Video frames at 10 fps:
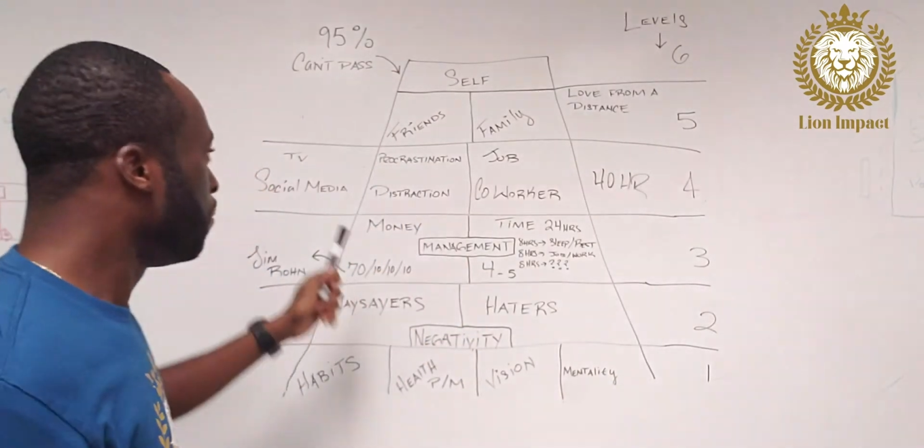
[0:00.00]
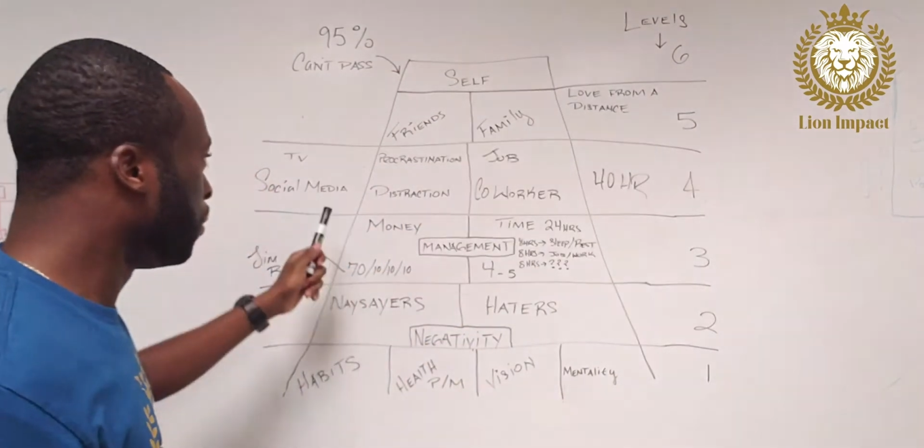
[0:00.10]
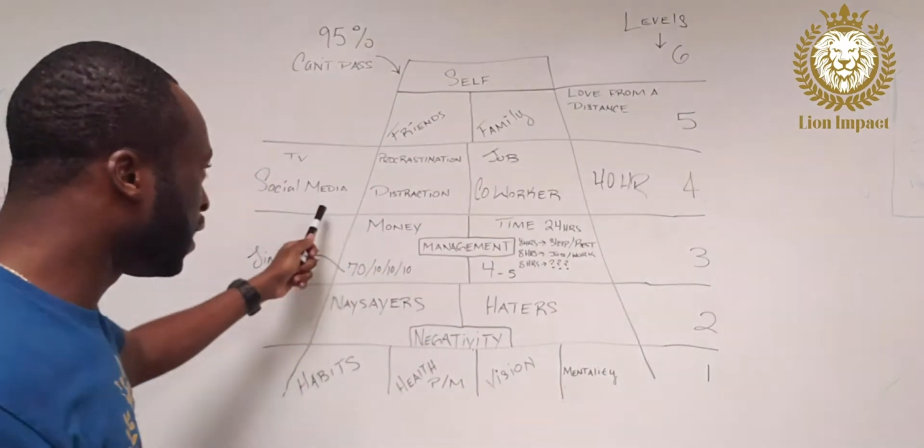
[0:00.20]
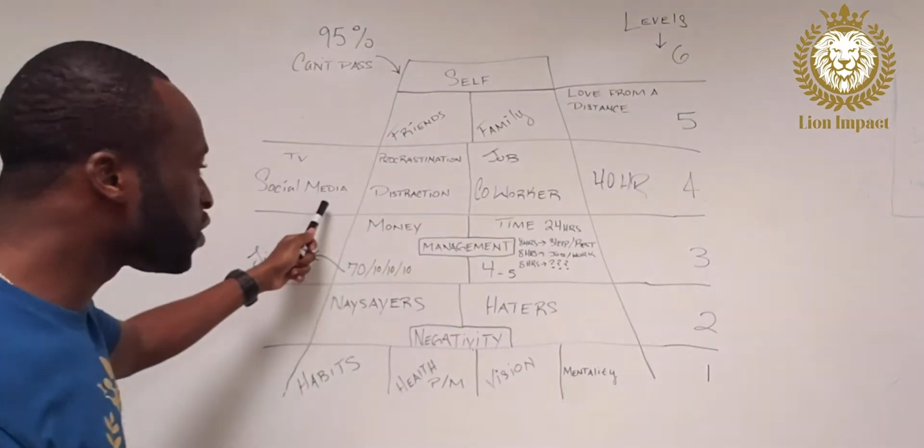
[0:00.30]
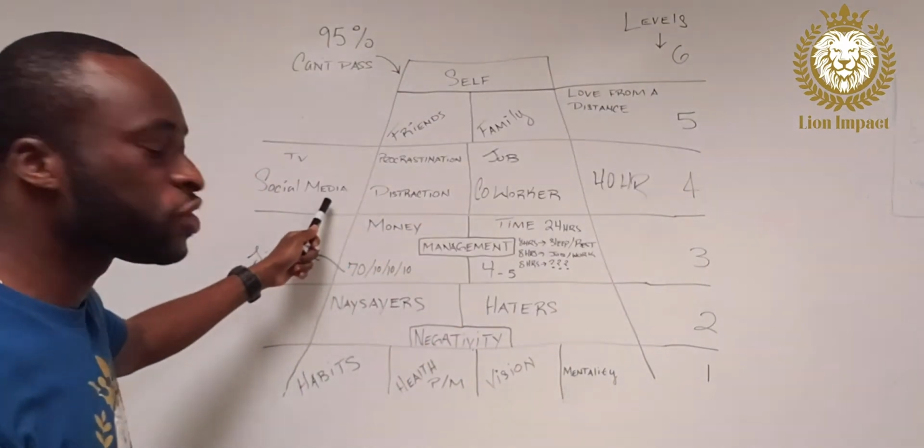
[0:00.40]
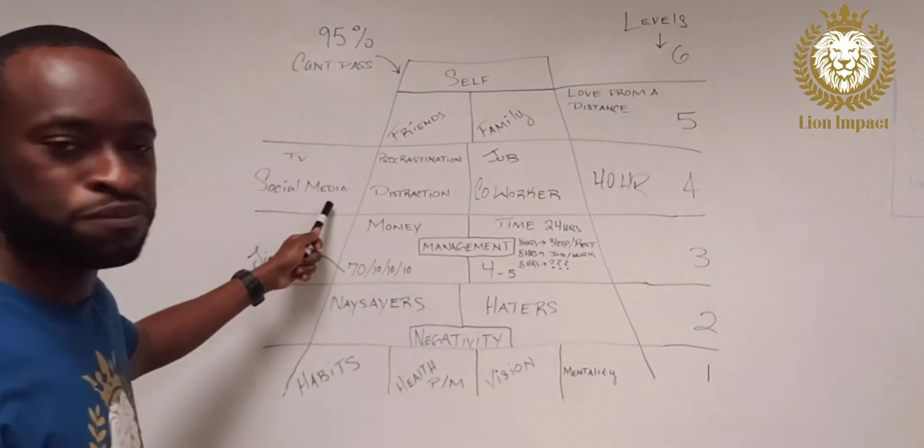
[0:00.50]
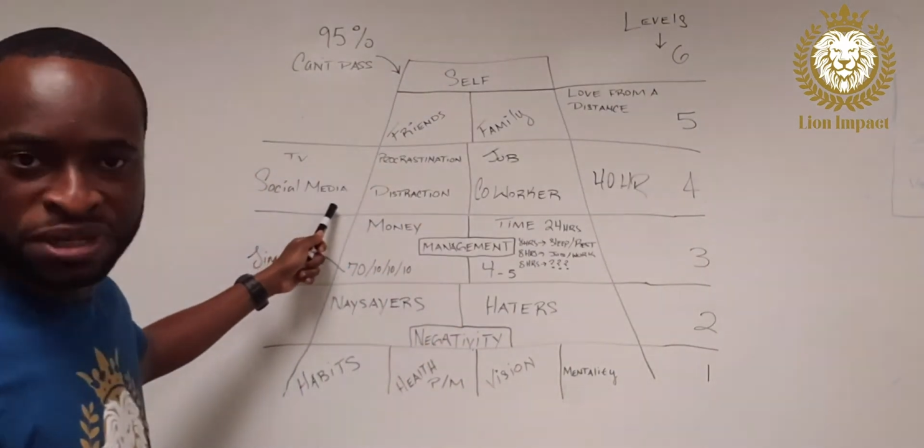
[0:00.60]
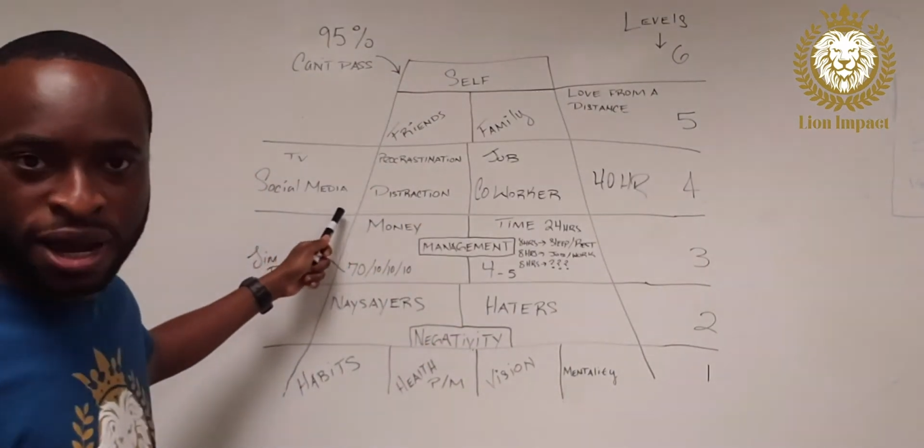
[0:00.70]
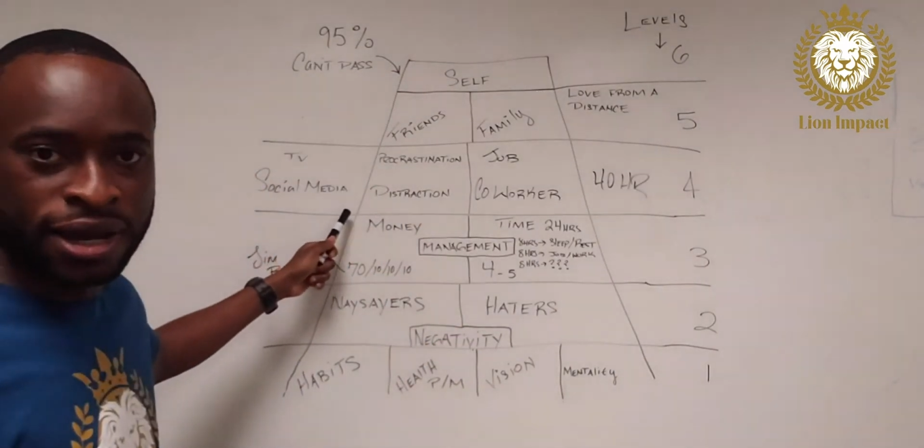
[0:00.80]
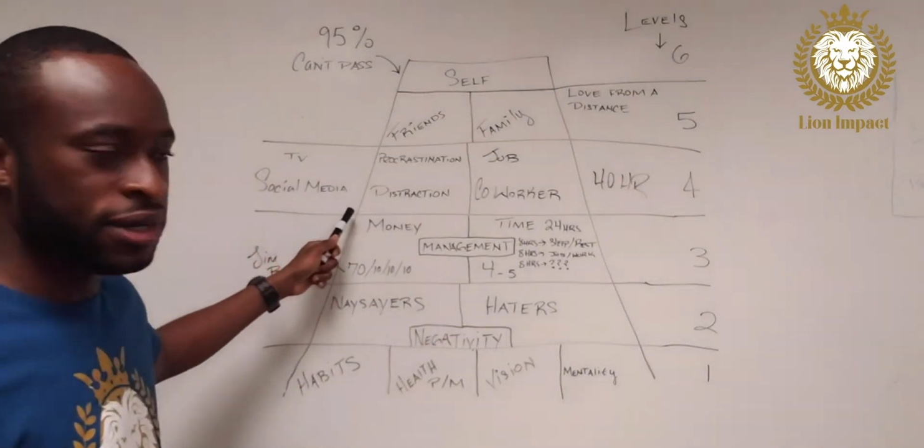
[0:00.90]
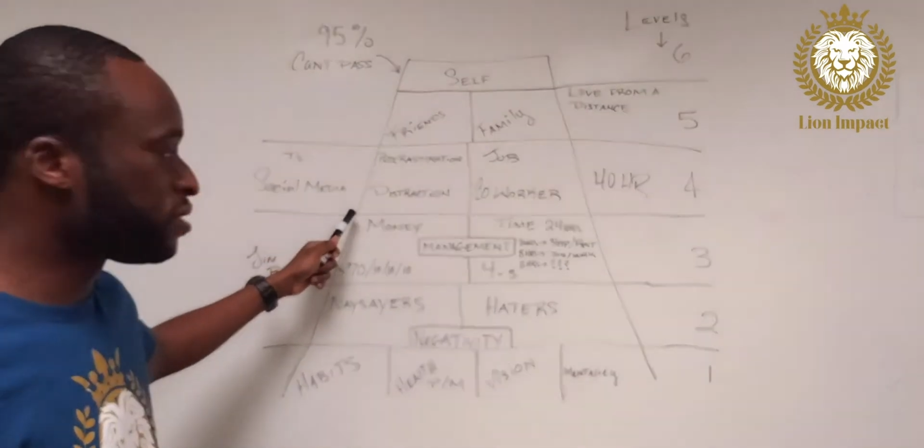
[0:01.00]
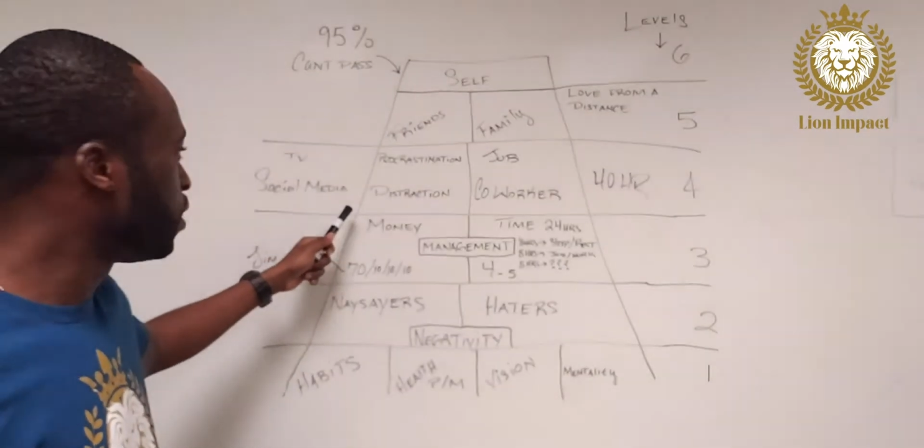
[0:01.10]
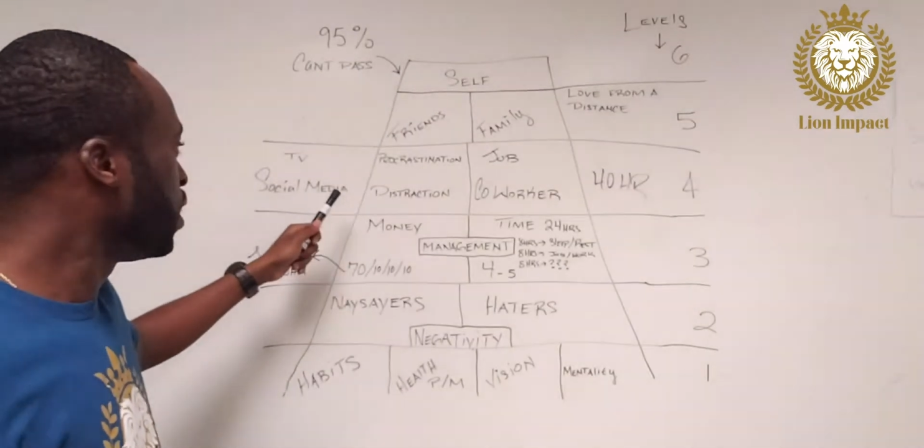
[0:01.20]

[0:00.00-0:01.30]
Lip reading: but let's just be honest.